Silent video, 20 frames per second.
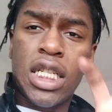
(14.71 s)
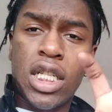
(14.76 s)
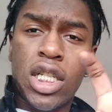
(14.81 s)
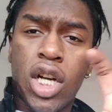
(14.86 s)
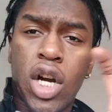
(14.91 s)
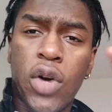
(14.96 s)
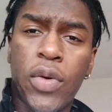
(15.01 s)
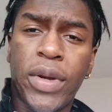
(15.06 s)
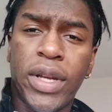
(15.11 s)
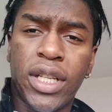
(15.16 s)

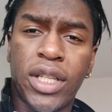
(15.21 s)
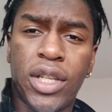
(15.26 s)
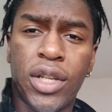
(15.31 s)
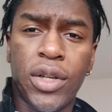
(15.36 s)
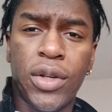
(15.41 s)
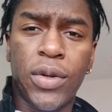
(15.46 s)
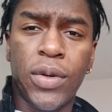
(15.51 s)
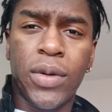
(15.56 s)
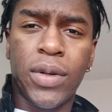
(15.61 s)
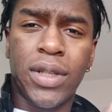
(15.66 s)
going
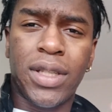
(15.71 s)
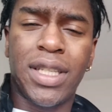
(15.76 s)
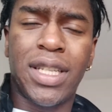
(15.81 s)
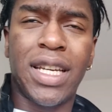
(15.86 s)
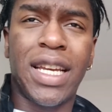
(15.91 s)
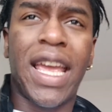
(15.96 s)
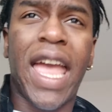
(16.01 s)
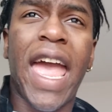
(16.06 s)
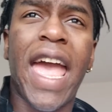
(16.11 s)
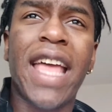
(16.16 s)
to to
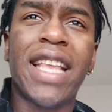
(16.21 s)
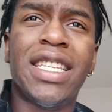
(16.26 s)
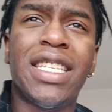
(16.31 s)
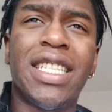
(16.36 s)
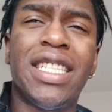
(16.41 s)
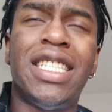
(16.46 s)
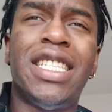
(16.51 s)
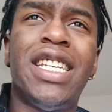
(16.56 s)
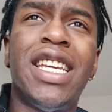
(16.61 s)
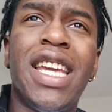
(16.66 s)
get
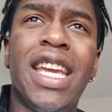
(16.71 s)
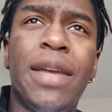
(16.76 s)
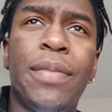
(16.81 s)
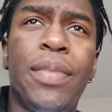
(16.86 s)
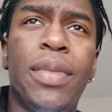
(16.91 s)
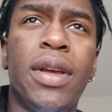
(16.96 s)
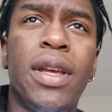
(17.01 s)
cheap